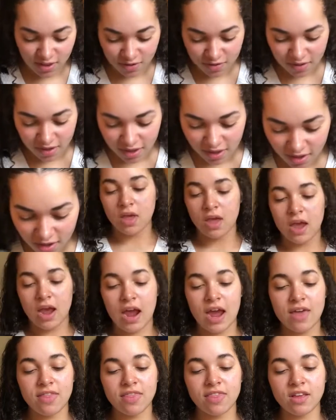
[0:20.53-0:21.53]
Okay,
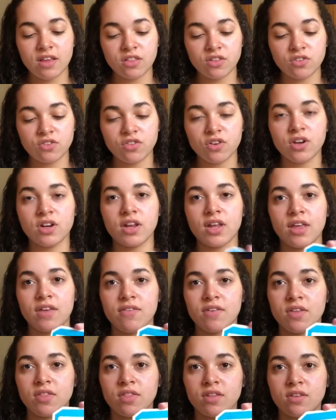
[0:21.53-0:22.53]
I think they're starting to
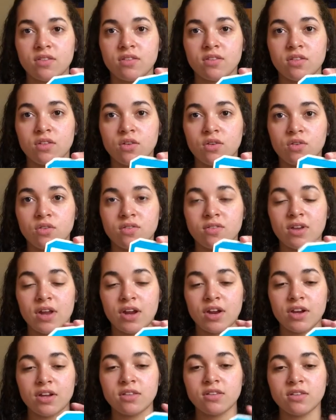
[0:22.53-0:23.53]
give out these little
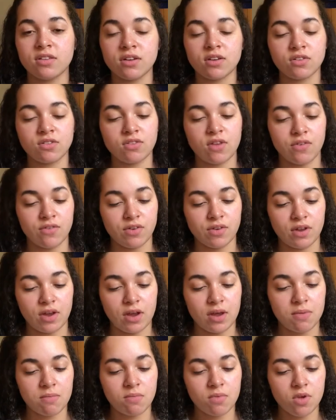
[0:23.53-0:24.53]
snack crate stickers every
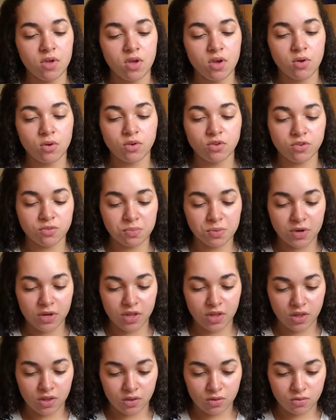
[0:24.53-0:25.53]
time, which is pretty
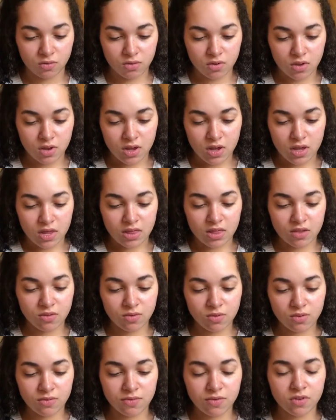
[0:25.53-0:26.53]
cute. This
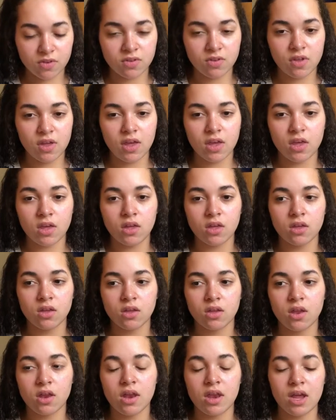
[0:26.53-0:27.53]
one feels like
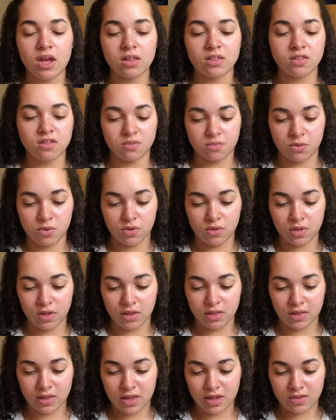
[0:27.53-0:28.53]
not smooth
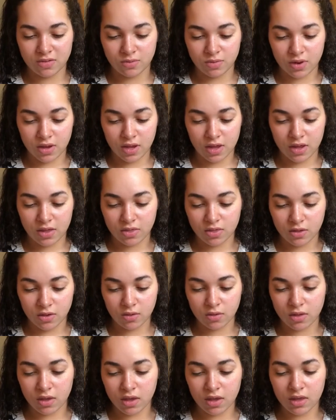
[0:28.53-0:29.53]
like the last one I got though.
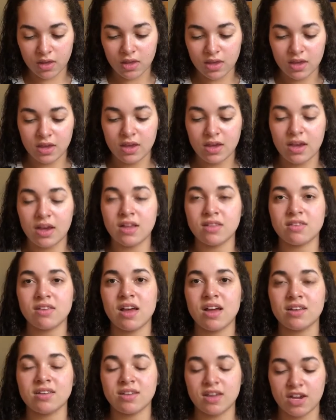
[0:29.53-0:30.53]
Like it's
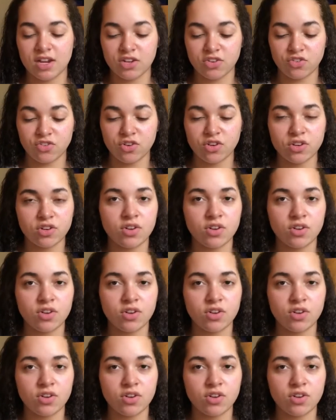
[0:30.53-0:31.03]
got texture.